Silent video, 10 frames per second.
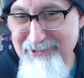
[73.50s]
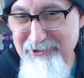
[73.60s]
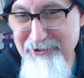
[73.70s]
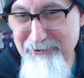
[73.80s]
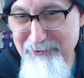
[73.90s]

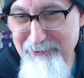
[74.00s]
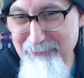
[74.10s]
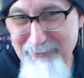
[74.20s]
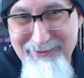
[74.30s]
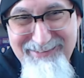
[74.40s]
you know
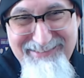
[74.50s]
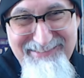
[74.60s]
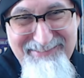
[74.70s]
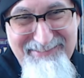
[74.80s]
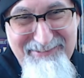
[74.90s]

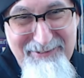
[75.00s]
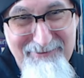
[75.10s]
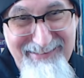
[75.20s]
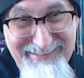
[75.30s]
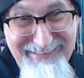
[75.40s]
politics and stuff
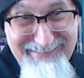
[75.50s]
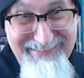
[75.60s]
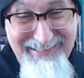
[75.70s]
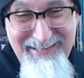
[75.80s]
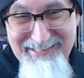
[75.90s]
like this,
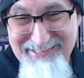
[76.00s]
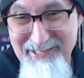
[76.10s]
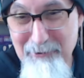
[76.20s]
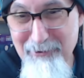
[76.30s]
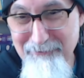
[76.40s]
stay
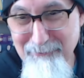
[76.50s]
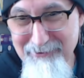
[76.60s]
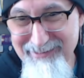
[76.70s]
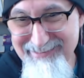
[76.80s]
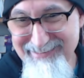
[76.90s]
away from
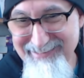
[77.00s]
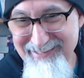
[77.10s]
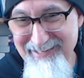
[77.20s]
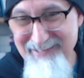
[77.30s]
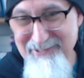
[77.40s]
crazy.
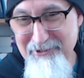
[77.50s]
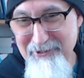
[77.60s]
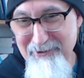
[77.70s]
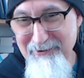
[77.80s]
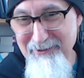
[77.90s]

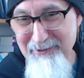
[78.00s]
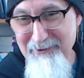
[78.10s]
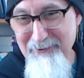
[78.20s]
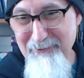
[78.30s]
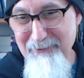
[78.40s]
Cheryl,
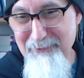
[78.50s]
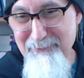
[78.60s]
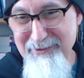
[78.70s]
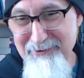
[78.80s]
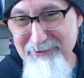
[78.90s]
oh
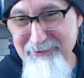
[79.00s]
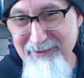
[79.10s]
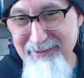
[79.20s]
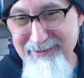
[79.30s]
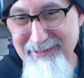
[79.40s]
me too
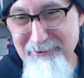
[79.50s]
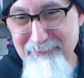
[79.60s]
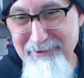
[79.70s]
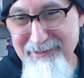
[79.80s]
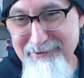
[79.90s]
count
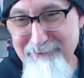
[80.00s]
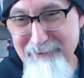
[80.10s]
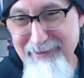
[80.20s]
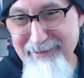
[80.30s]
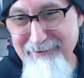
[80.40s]
me in
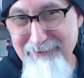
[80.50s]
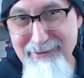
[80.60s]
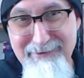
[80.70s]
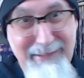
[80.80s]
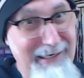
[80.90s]
for that
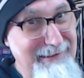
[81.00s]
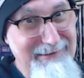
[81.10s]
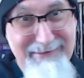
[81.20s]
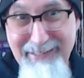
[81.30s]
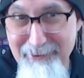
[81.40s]
advice. Yeah,
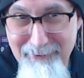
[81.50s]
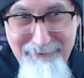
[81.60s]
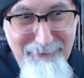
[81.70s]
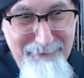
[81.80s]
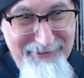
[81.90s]
stay away
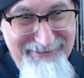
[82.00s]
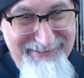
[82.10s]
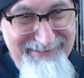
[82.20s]
from crazy.